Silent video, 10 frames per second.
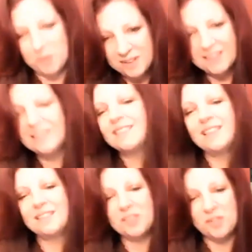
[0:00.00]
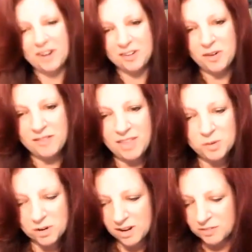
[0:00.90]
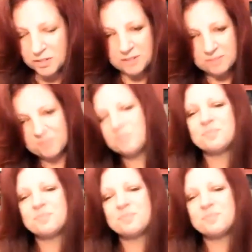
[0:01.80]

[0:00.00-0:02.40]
So that's great. You have that all covered.